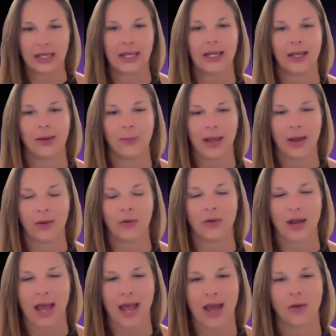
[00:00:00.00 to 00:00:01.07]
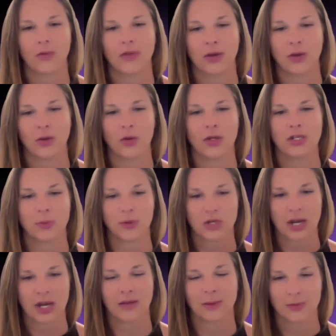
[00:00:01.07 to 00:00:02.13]
thinking about how they're going to
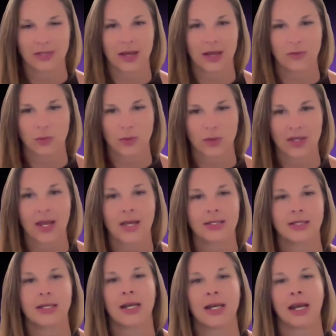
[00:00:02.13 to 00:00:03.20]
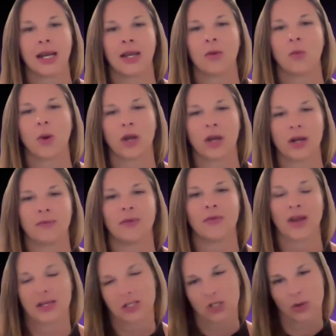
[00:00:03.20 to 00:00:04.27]
protect themselves with custody? What kind of
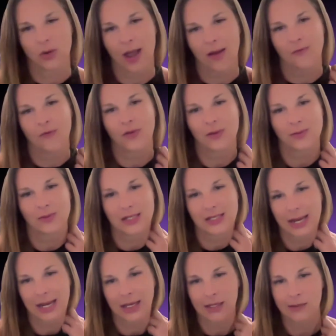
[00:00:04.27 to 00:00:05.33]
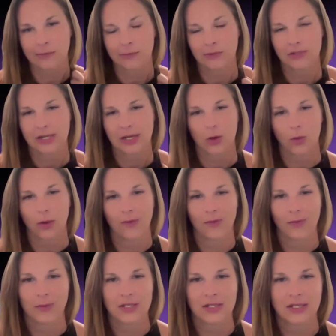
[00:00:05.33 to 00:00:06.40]
advice do you have for them to take away
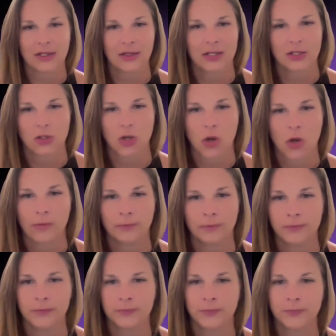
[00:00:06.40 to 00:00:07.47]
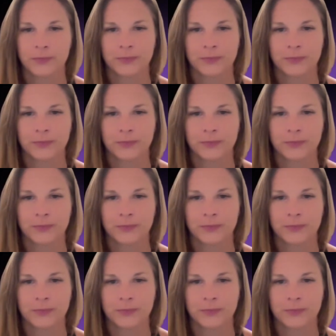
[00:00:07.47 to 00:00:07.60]
from this call?